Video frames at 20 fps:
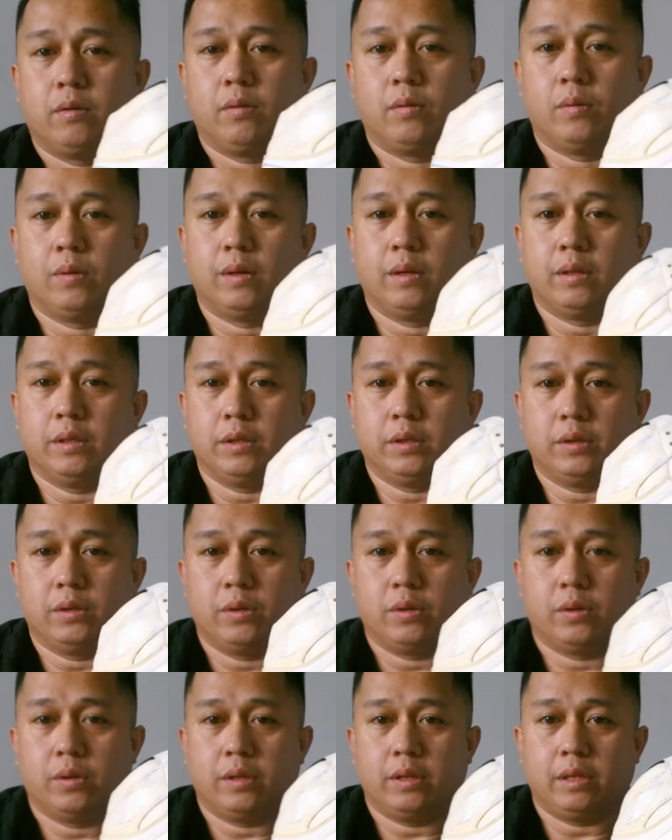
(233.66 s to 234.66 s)
while you
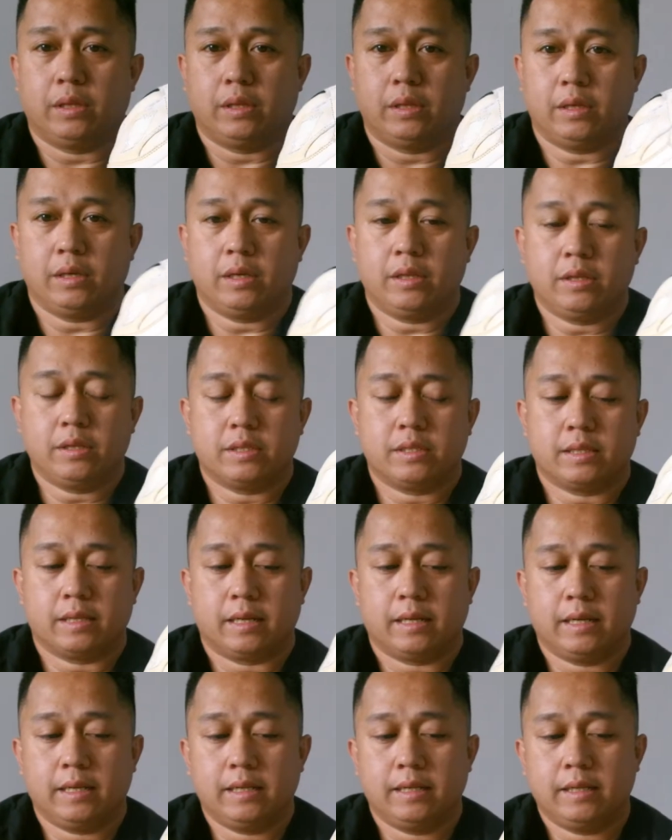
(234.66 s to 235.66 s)
go on the other
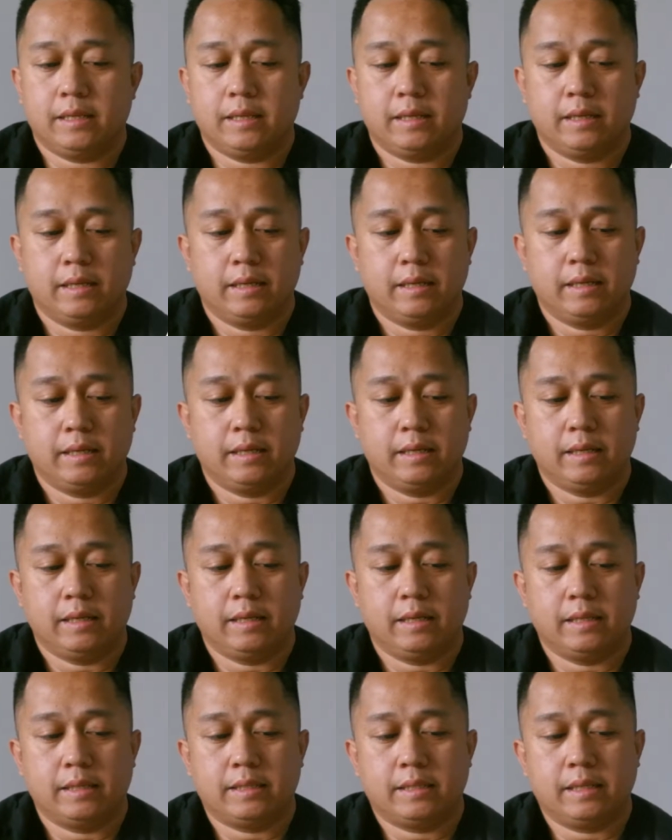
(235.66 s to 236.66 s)
side
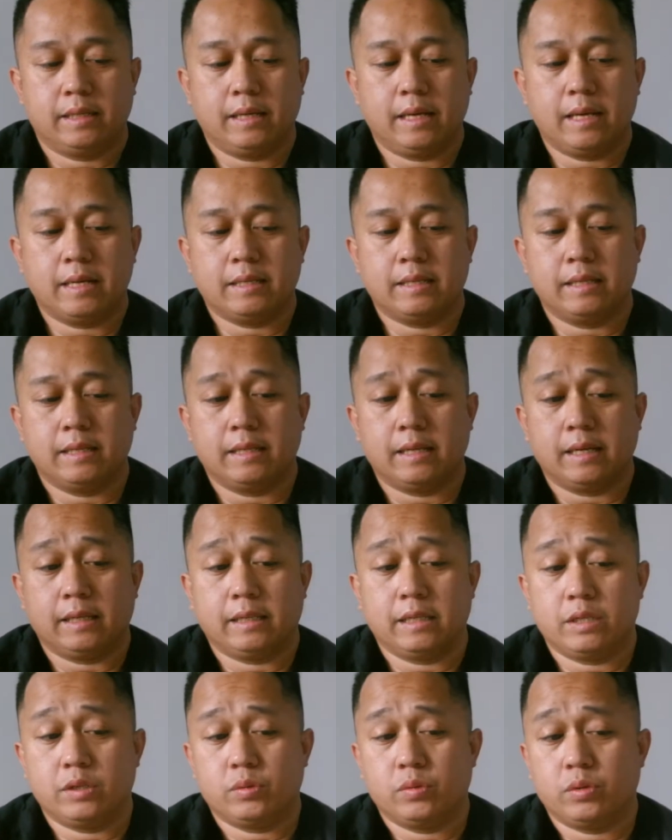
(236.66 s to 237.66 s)
it still has the
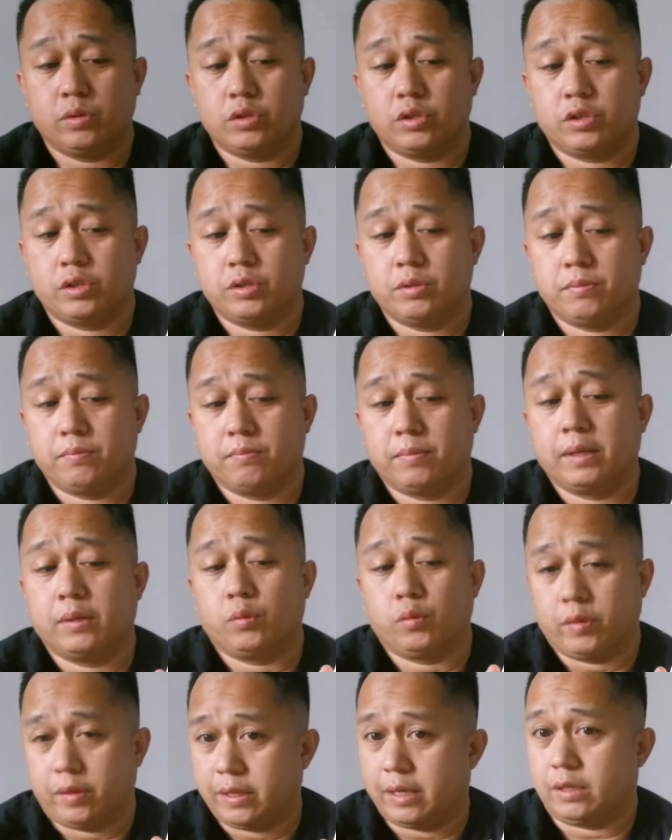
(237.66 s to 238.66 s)
Nike swoosh
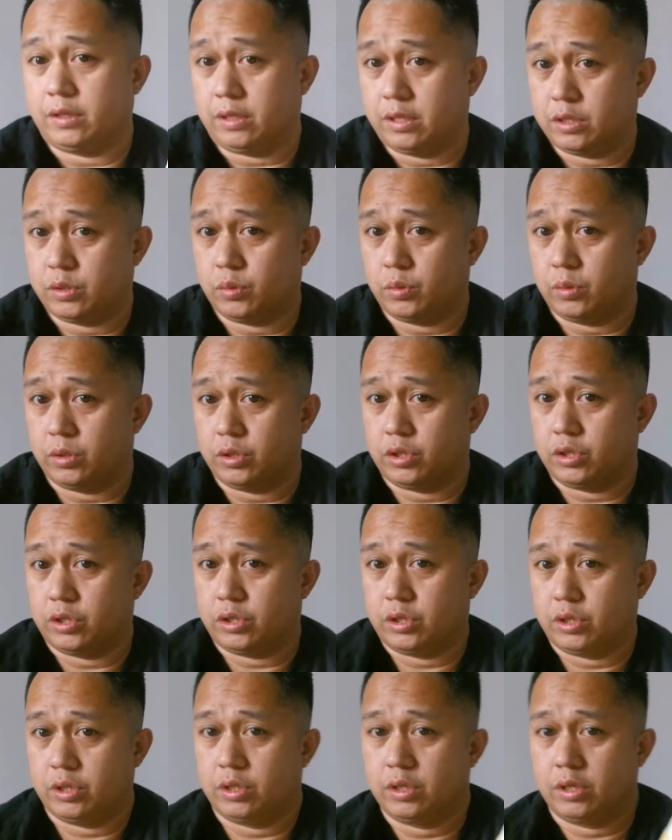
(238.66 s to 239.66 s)
but without the swoosh